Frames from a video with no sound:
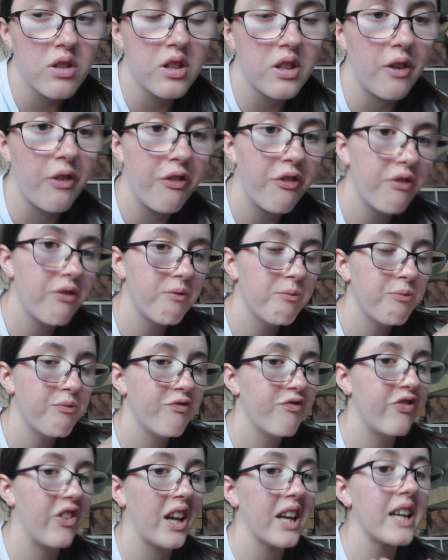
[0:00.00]
the
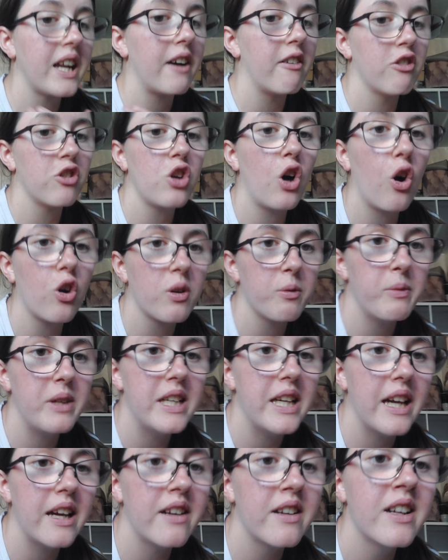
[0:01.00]
thing that was holding
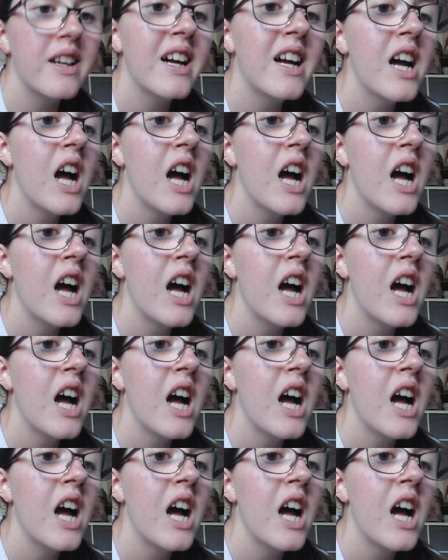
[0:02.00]
me in,